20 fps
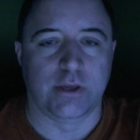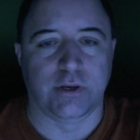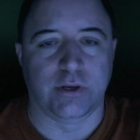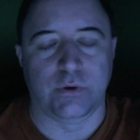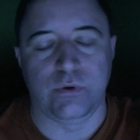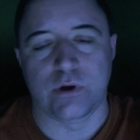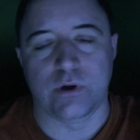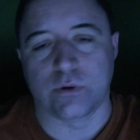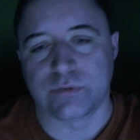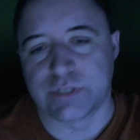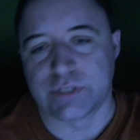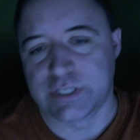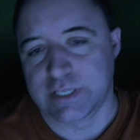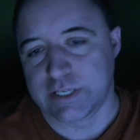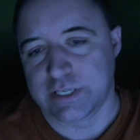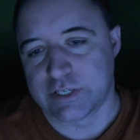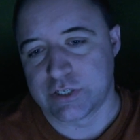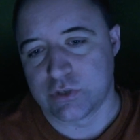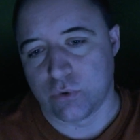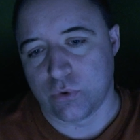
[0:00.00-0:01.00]
You don't
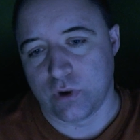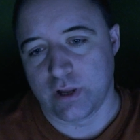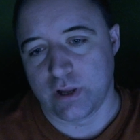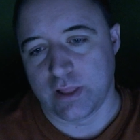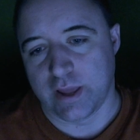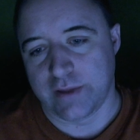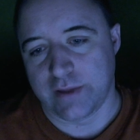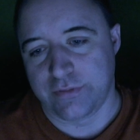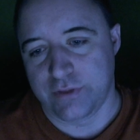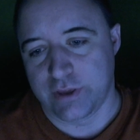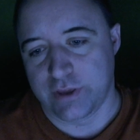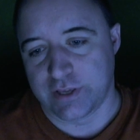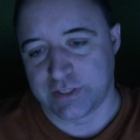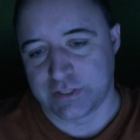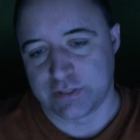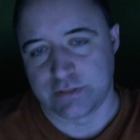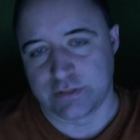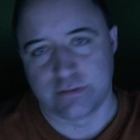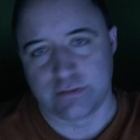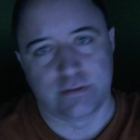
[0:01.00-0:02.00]
see a story like
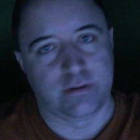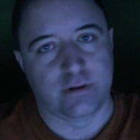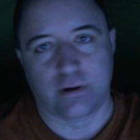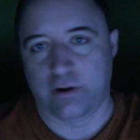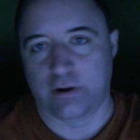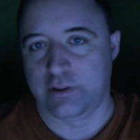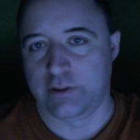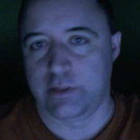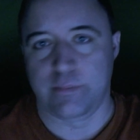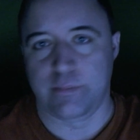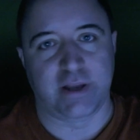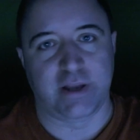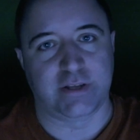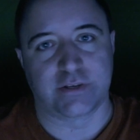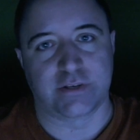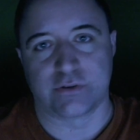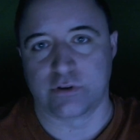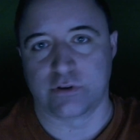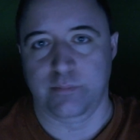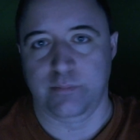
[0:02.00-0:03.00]
this on the
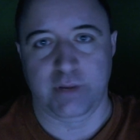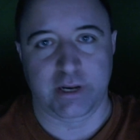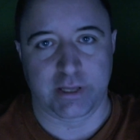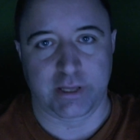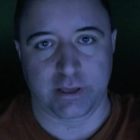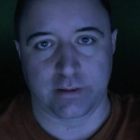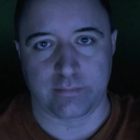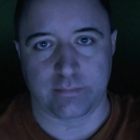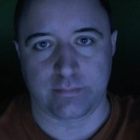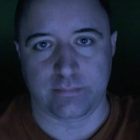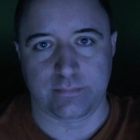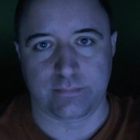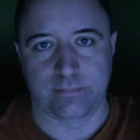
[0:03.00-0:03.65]
mainstream media.